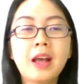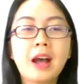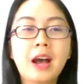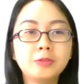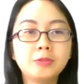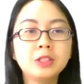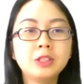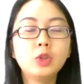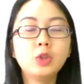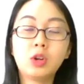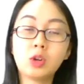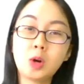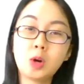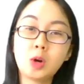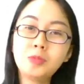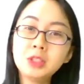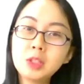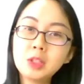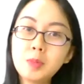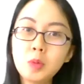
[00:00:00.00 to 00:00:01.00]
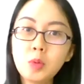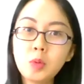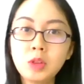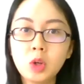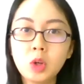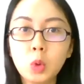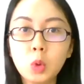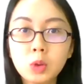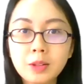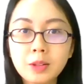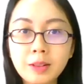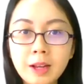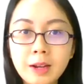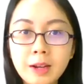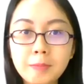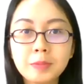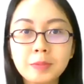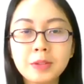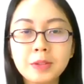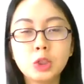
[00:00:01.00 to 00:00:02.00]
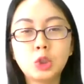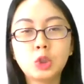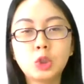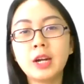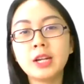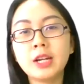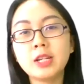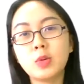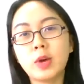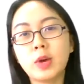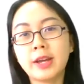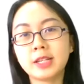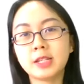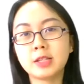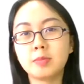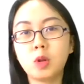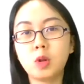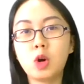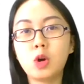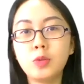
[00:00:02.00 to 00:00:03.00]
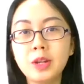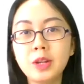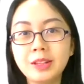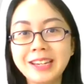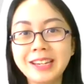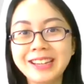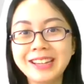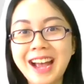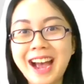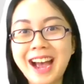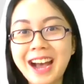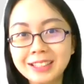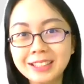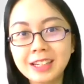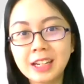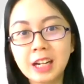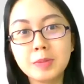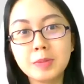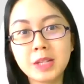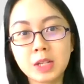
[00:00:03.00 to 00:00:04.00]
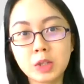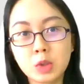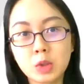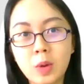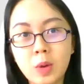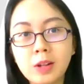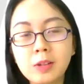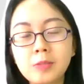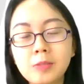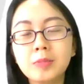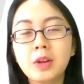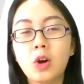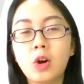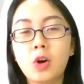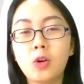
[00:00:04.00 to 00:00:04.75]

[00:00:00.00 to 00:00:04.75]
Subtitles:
After you are comfortable with your own club, try to explore it in other clubs as well.